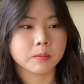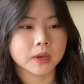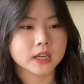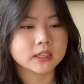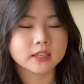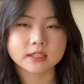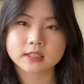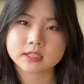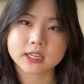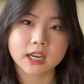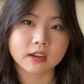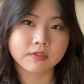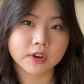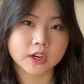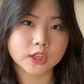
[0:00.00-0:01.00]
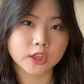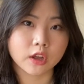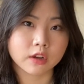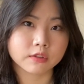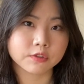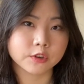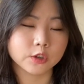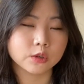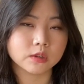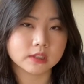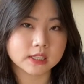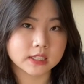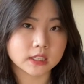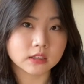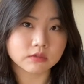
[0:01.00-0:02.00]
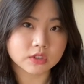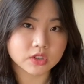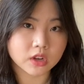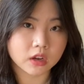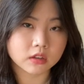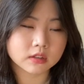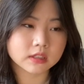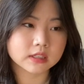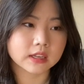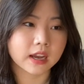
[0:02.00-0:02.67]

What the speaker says: It doesn't take very long for you to see results.